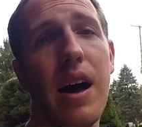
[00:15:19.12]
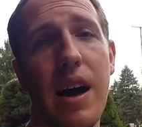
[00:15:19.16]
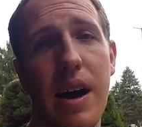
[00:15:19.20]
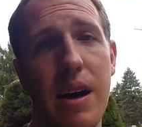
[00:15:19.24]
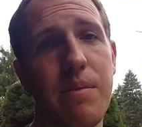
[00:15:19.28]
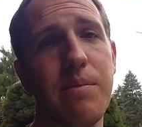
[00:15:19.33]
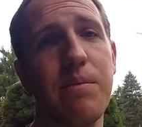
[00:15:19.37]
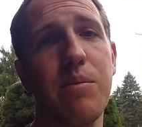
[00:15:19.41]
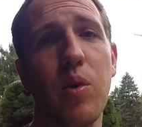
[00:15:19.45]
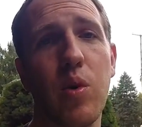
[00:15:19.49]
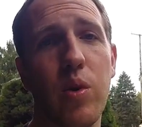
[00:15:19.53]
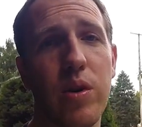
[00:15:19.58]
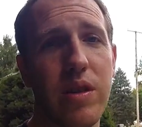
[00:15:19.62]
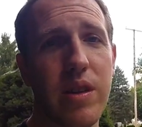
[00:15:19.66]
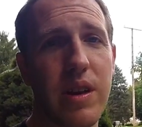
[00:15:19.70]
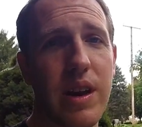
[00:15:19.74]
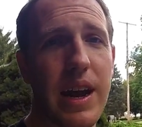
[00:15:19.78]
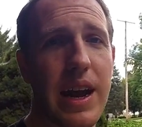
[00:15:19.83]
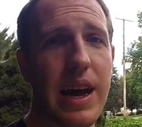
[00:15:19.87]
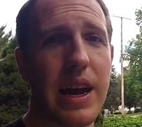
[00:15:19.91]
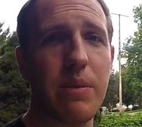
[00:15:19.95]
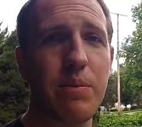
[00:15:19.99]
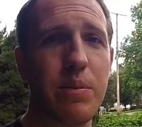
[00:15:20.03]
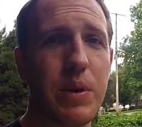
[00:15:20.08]
I'm more than
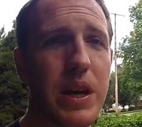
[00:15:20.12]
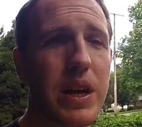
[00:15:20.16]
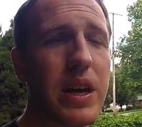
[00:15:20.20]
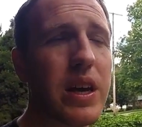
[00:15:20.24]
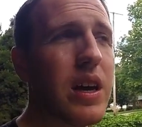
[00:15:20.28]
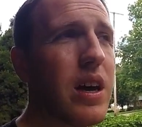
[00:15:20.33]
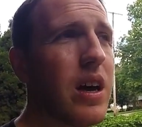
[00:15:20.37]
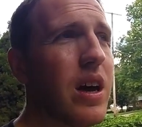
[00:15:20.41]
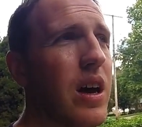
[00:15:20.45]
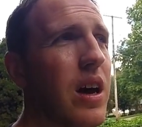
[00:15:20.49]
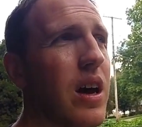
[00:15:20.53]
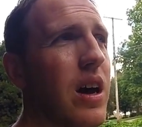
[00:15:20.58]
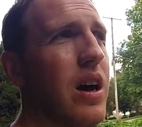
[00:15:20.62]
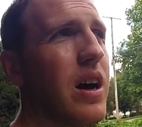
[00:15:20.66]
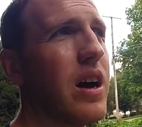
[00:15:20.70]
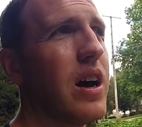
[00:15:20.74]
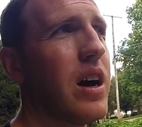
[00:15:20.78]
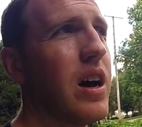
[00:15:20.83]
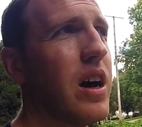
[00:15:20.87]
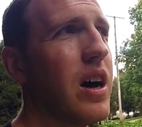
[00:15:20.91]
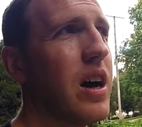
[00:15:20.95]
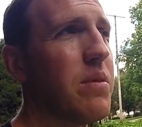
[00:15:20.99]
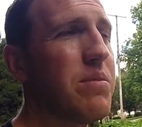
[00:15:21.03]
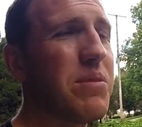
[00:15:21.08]
happy.
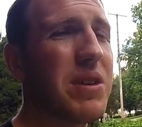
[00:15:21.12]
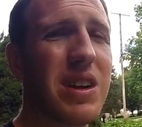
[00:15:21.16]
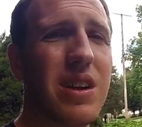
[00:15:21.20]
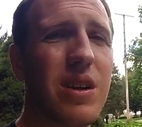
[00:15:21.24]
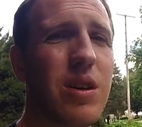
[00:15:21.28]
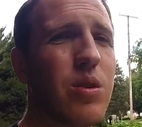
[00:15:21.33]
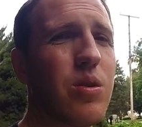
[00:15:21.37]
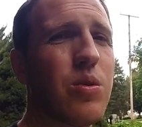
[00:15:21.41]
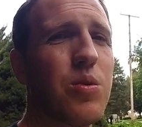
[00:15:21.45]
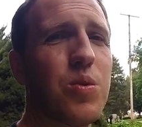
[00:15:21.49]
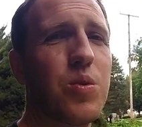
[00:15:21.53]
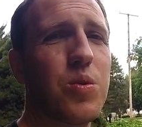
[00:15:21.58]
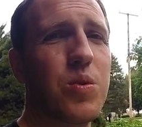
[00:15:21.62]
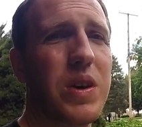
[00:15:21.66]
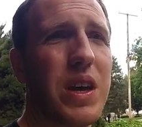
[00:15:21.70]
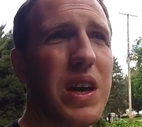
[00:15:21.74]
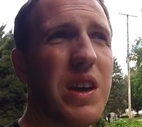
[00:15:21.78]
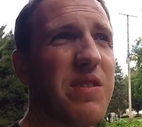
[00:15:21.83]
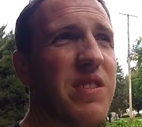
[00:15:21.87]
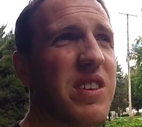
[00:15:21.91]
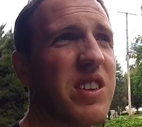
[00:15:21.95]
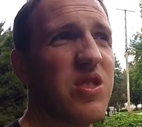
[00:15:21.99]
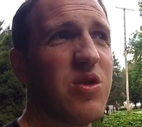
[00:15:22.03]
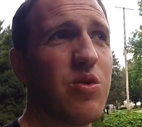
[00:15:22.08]
I'm going to go
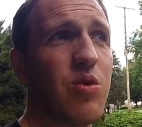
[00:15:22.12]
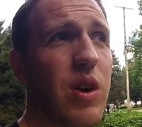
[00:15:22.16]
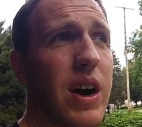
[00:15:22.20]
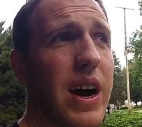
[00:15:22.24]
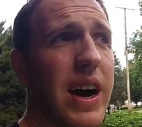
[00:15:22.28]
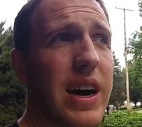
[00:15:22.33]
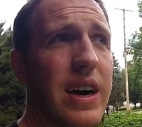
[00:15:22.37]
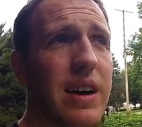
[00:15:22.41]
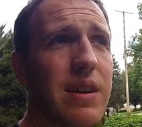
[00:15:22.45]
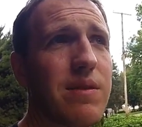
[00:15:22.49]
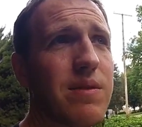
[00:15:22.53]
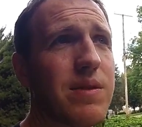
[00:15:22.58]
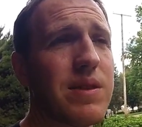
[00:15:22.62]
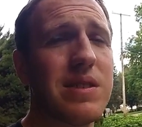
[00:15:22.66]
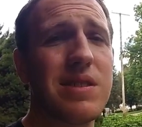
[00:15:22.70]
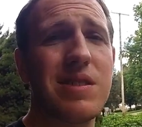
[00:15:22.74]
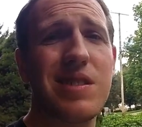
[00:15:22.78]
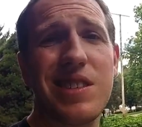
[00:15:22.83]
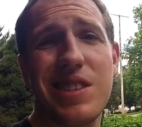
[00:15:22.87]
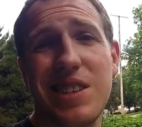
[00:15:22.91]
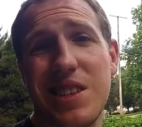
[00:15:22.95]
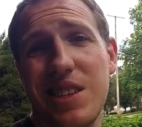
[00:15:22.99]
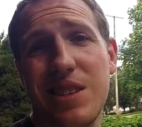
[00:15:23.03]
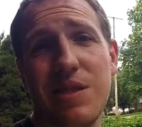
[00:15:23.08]
give it a drive and
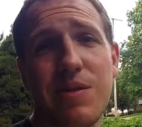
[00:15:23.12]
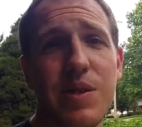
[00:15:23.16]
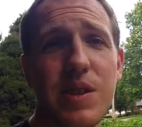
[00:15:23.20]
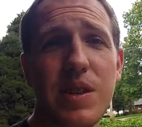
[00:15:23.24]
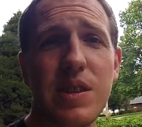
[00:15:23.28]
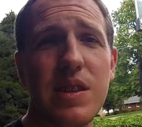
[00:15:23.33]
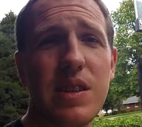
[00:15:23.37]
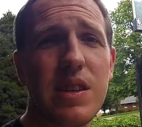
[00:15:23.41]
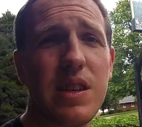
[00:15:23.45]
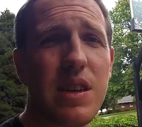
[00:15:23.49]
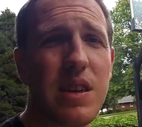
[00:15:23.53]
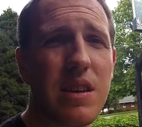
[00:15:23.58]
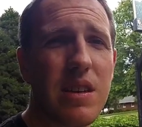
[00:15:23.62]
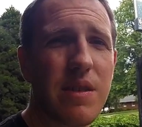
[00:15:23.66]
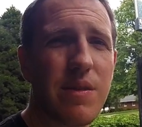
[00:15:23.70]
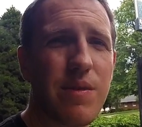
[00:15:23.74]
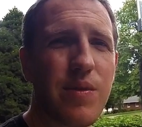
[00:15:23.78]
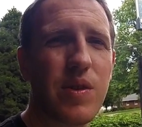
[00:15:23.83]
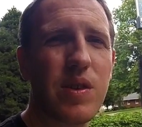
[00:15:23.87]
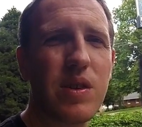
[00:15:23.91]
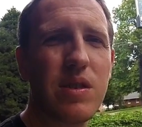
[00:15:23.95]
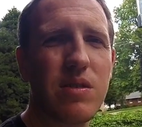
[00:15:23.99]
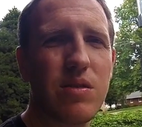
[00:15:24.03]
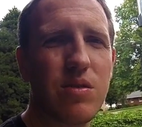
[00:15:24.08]
see if it's any
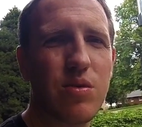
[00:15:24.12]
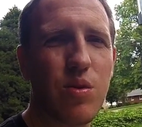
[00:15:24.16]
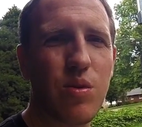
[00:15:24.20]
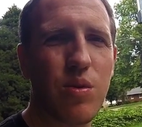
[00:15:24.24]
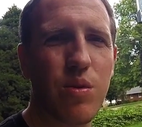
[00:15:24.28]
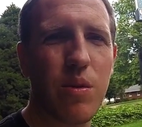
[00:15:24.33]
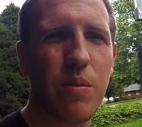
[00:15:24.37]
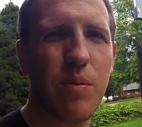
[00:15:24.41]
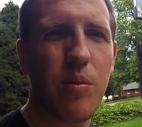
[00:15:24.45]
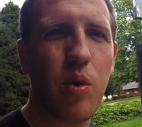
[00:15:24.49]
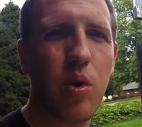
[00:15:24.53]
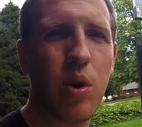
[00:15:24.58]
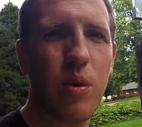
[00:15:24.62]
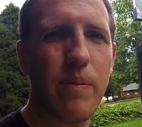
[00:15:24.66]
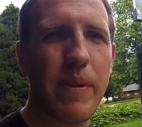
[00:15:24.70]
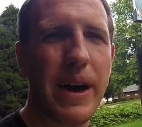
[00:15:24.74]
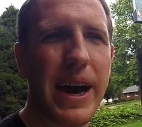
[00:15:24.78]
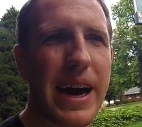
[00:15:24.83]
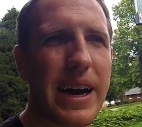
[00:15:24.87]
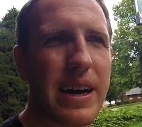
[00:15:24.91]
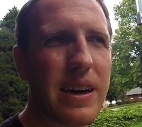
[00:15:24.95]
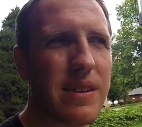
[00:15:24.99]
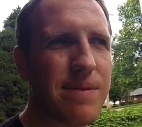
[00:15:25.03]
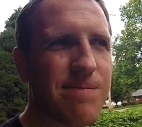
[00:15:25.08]
different, sort of report
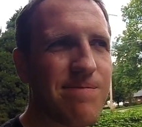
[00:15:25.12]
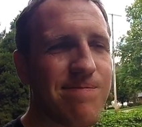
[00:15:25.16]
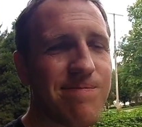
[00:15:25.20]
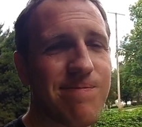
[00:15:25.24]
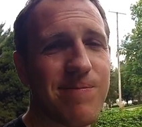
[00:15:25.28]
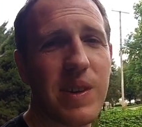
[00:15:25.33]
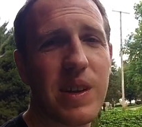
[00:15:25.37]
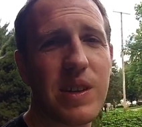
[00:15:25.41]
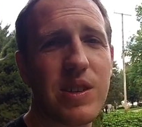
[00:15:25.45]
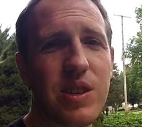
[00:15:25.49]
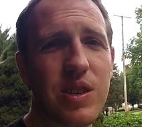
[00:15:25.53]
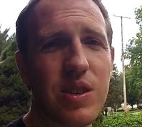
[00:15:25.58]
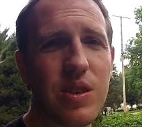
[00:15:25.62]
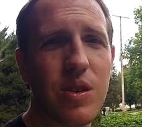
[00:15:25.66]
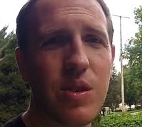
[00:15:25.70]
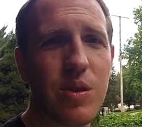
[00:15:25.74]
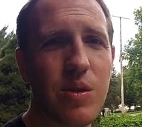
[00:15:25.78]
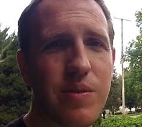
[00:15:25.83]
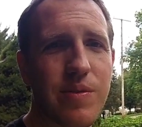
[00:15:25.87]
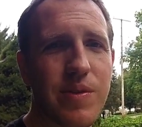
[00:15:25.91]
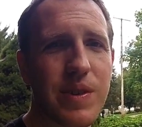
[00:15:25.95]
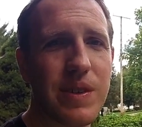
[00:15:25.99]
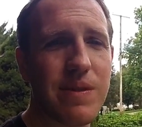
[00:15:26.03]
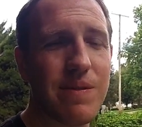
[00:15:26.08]
back and let you know
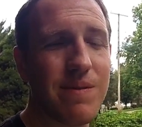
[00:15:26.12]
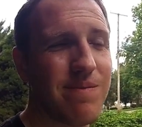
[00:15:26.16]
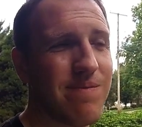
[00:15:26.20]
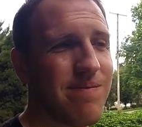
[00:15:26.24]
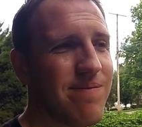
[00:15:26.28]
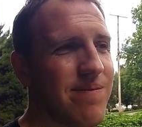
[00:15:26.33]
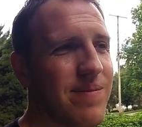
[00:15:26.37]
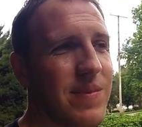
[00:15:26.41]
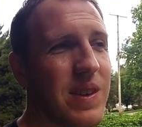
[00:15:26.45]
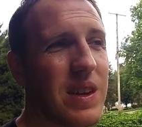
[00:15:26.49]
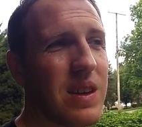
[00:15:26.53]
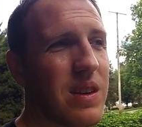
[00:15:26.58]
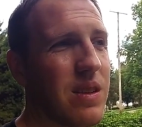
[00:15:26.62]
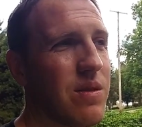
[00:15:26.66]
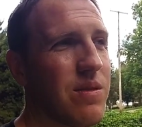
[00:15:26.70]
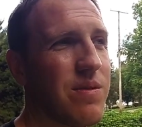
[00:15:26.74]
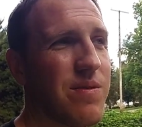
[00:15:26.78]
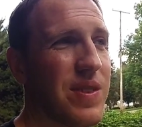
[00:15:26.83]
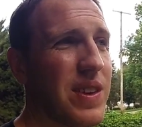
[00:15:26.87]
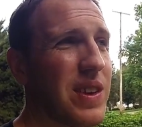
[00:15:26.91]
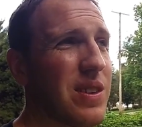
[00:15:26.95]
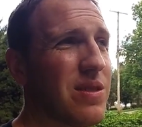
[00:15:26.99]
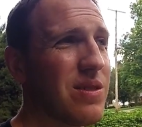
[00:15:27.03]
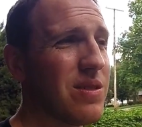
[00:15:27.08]
if it,
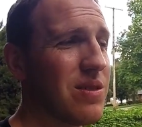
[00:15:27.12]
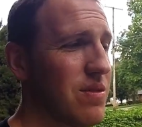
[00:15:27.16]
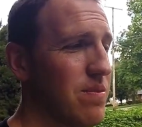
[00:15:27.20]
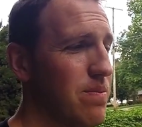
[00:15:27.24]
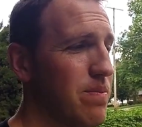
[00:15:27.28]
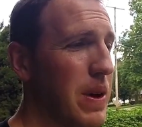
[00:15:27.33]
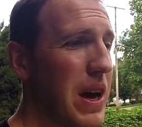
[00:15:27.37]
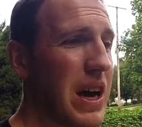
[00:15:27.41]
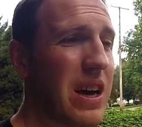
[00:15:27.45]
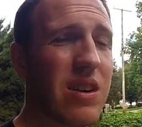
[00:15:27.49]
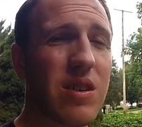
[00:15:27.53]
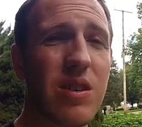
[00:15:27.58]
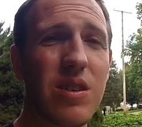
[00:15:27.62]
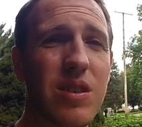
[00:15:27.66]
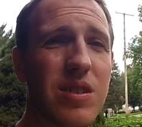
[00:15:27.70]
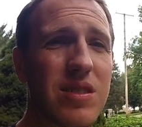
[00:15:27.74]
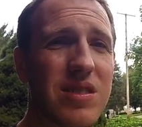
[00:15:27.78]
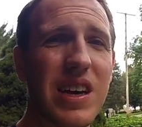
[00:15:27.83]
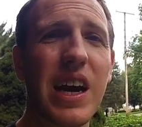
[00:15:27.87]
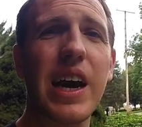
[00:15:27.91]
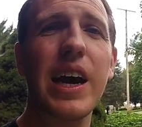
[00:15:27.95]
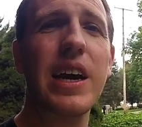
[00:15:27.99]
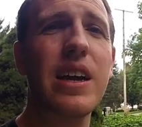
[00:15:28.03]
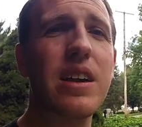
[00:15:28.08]
feels better,
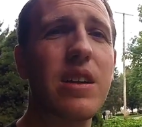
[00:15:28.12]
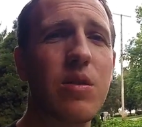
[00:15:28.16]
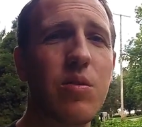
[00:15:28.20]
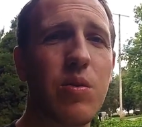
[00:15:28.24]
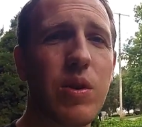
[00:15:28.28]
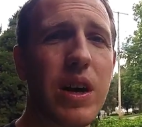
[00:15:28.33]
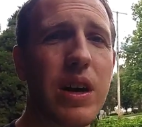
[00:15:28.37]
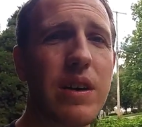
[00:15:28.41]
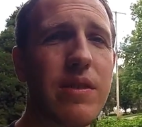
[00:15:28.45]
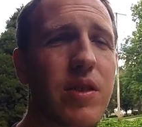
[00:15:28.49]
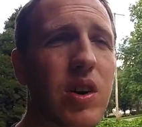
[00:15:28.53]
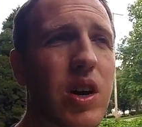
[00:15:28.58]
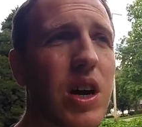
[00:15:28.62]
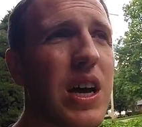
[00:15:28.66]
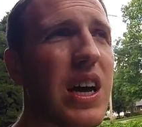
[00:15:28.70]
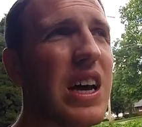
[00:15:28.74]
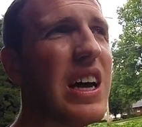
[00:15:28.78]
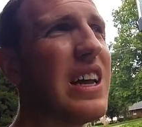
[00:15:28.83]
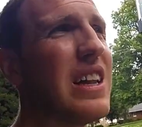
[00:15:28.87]
tighter, whatever.